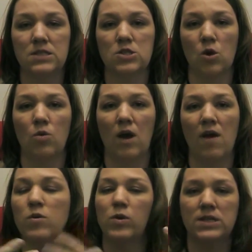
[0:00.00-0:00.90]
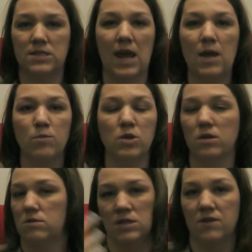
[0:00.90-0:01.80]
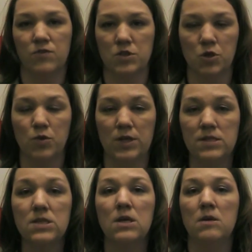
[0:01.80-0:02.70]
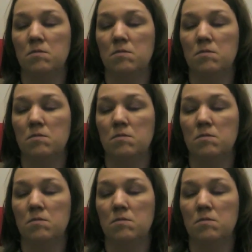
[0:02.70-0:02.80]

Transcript: So everyone is able to different degrees.